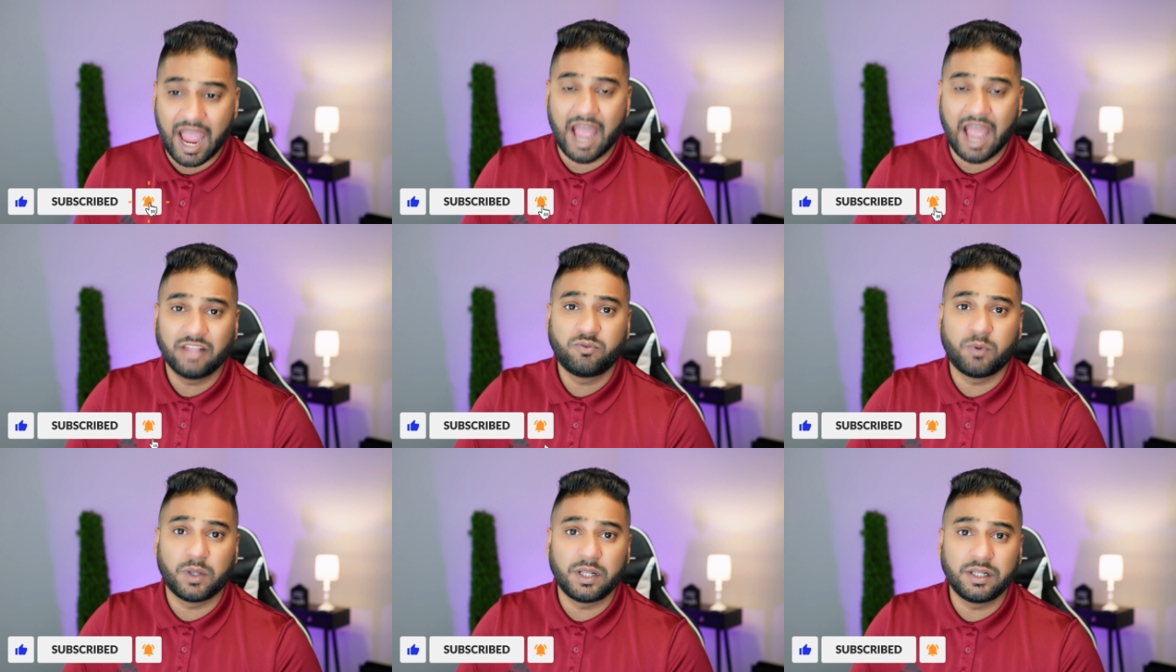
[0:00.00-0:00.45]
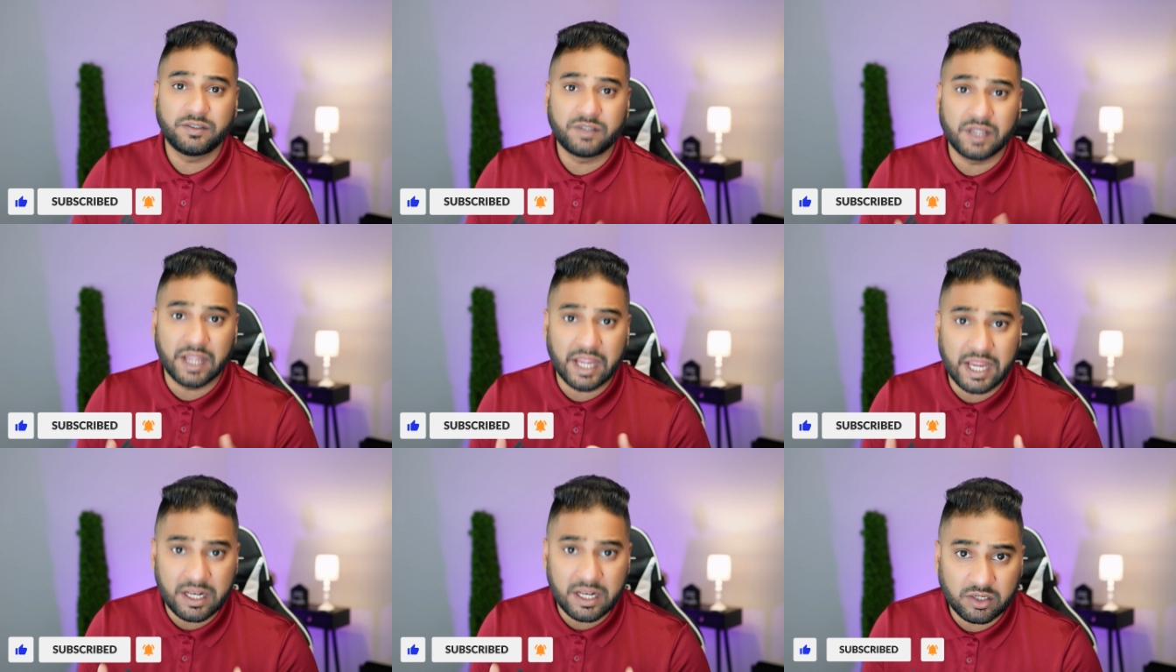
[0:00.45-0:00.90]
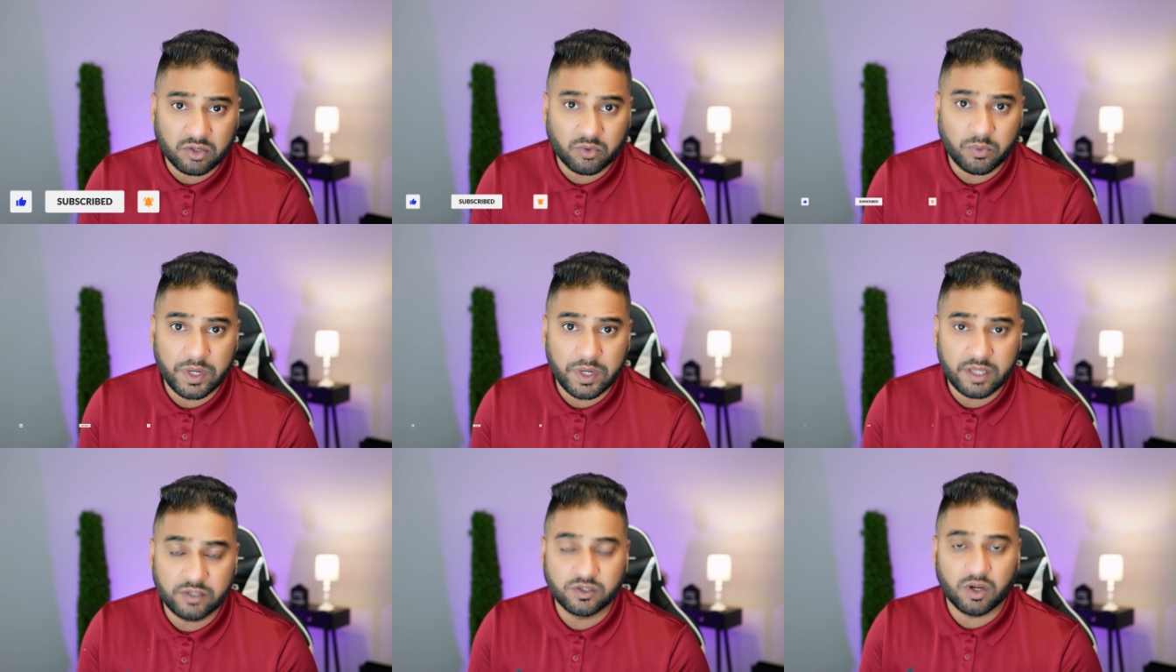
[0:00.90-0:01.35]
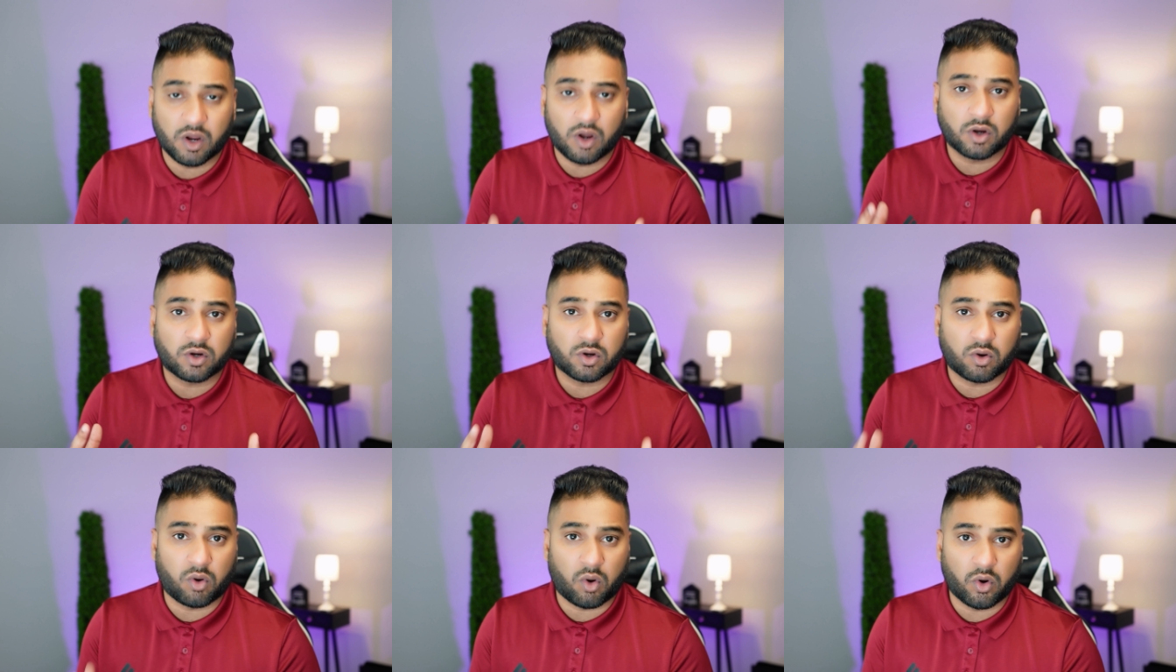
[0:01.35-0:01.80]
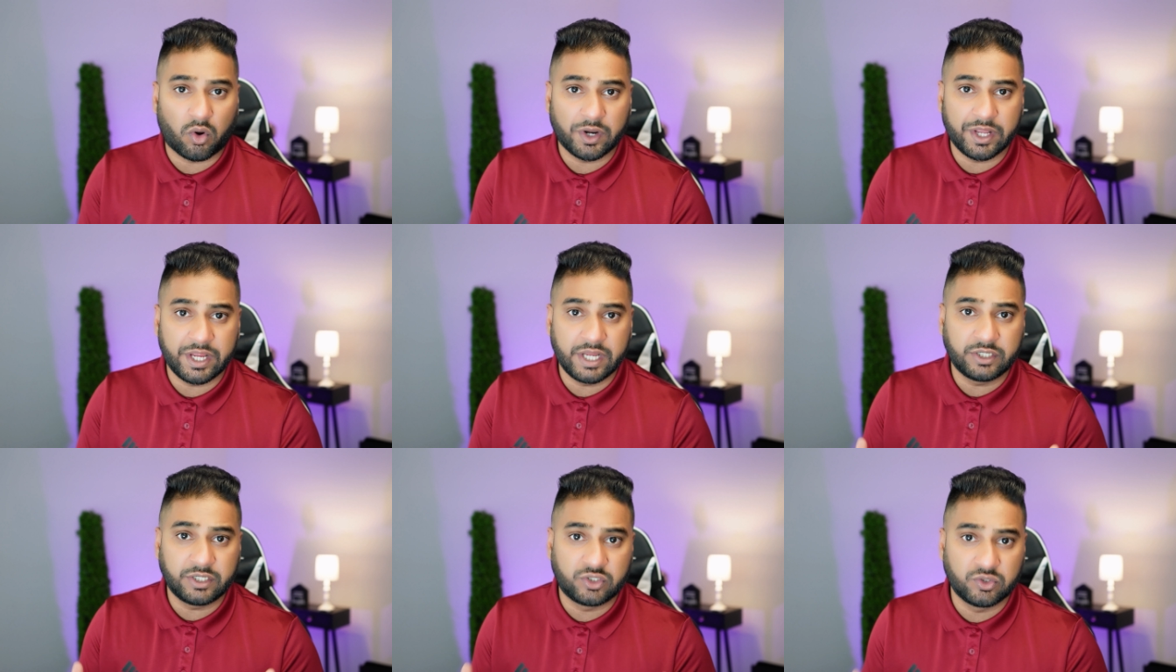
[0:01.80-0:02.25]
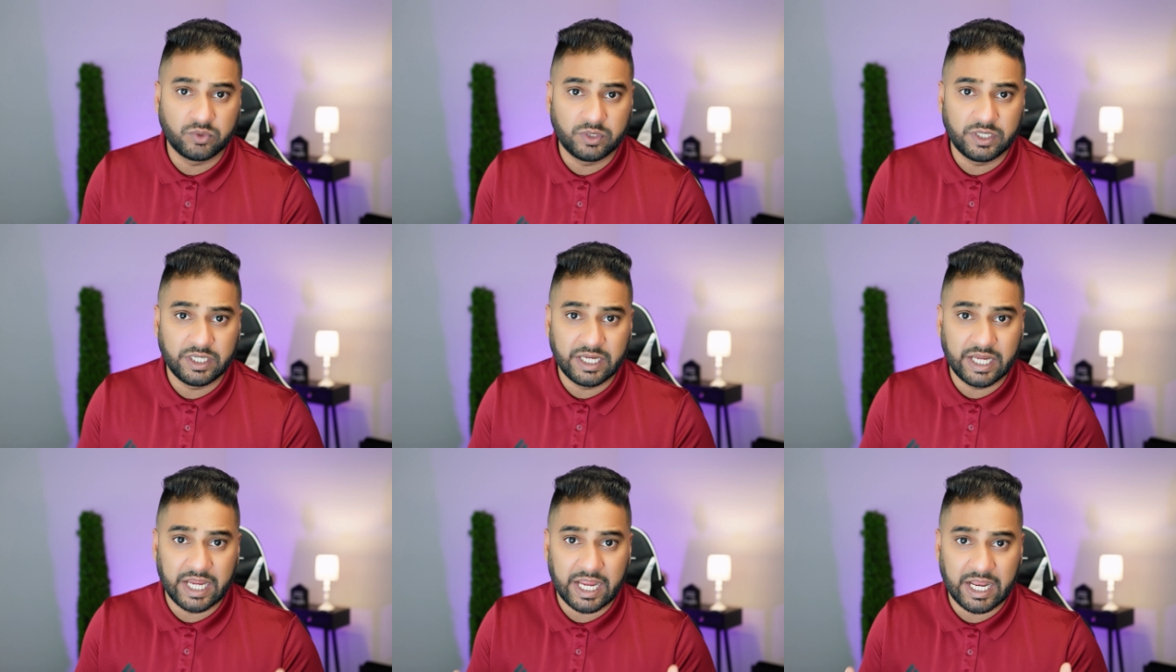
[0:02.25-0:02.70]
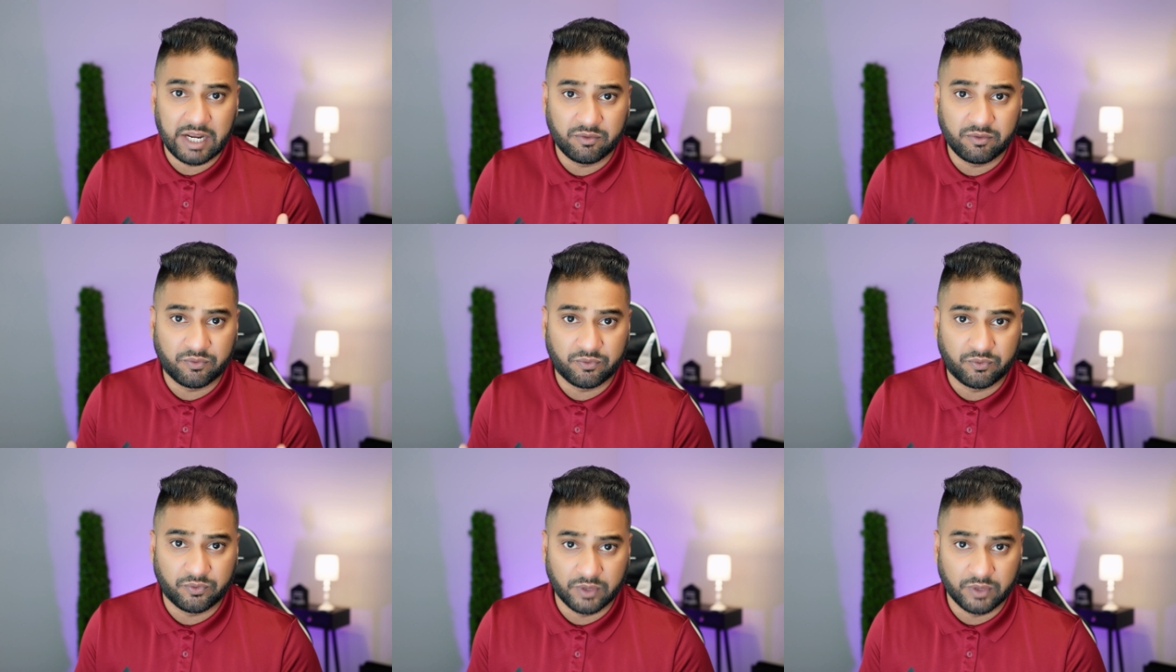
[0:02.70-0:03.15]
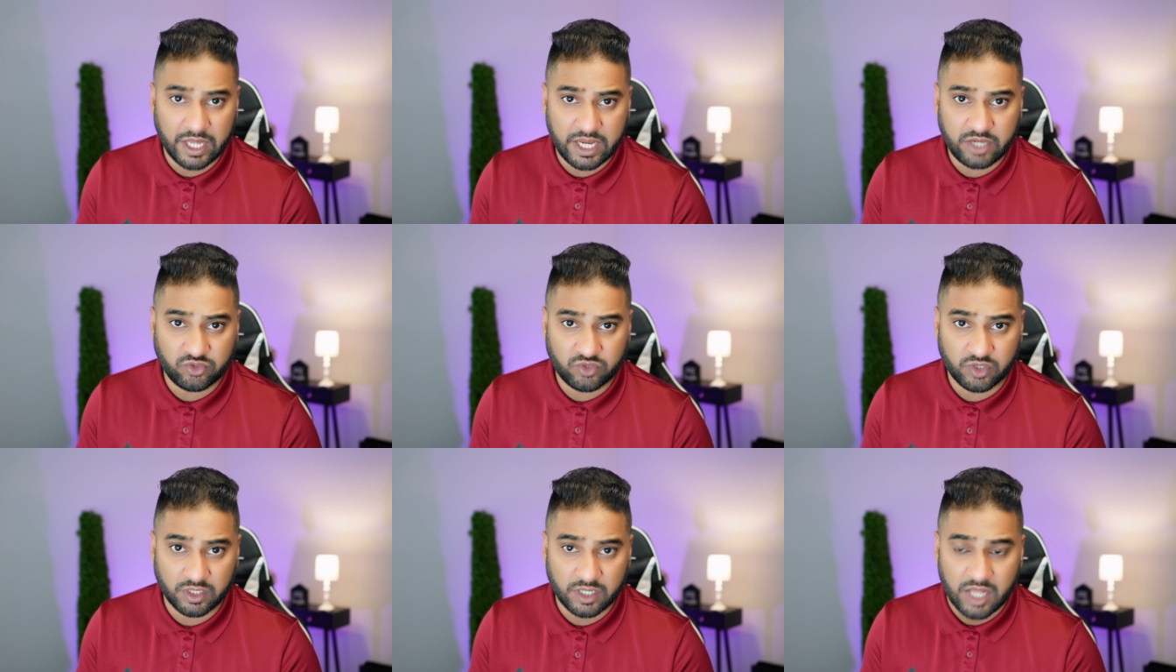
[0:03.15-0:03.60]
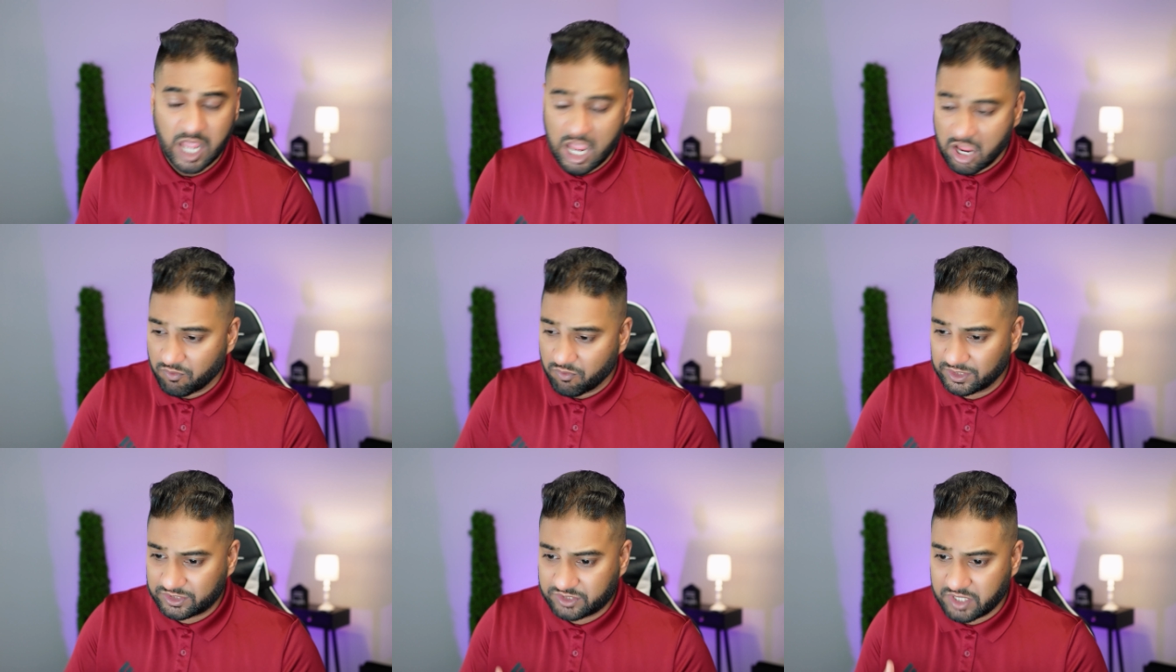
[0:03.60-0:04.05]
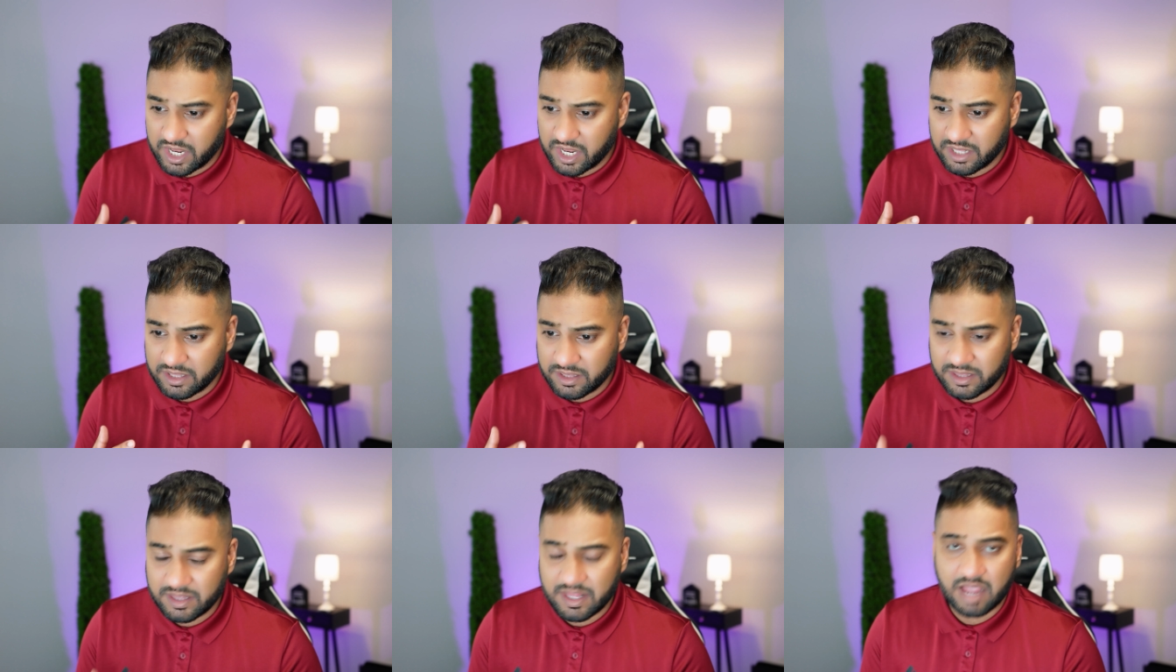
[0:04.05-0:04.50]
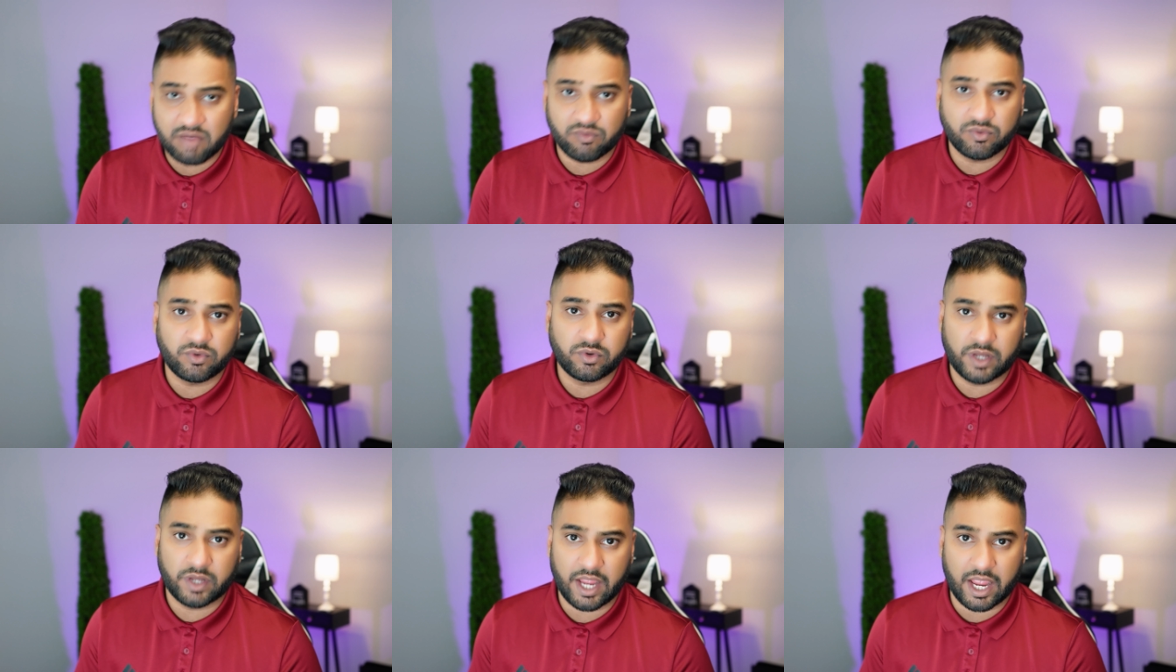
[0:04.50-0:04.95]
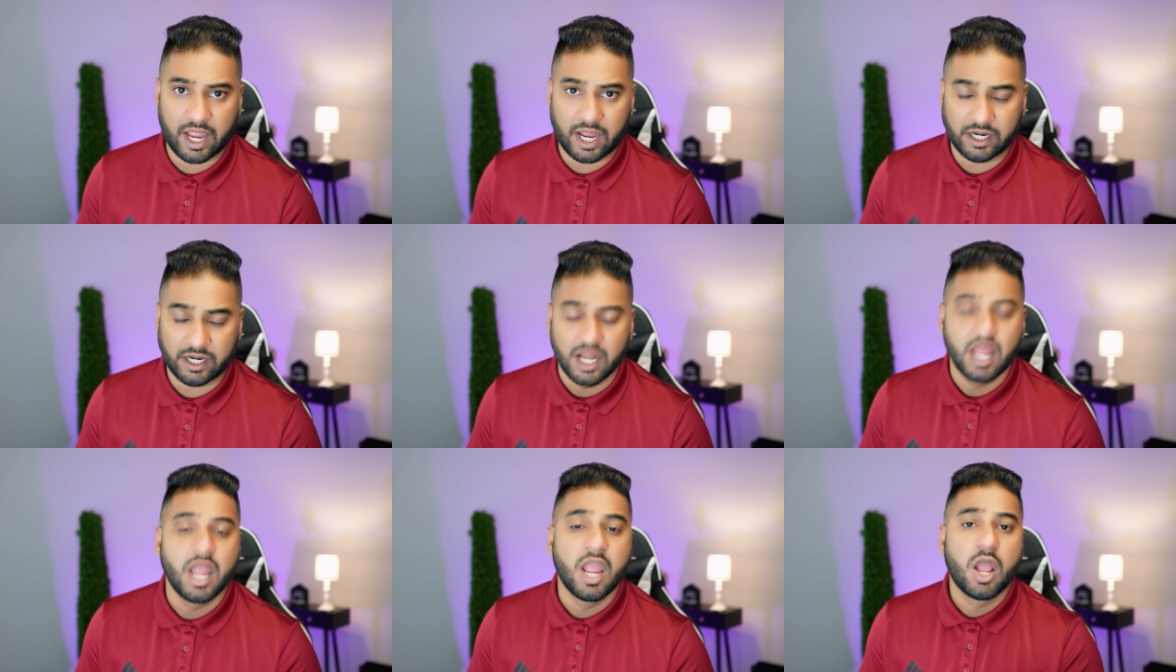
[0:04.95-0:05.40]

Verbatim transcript: as well as increase according to the inflation, which they never get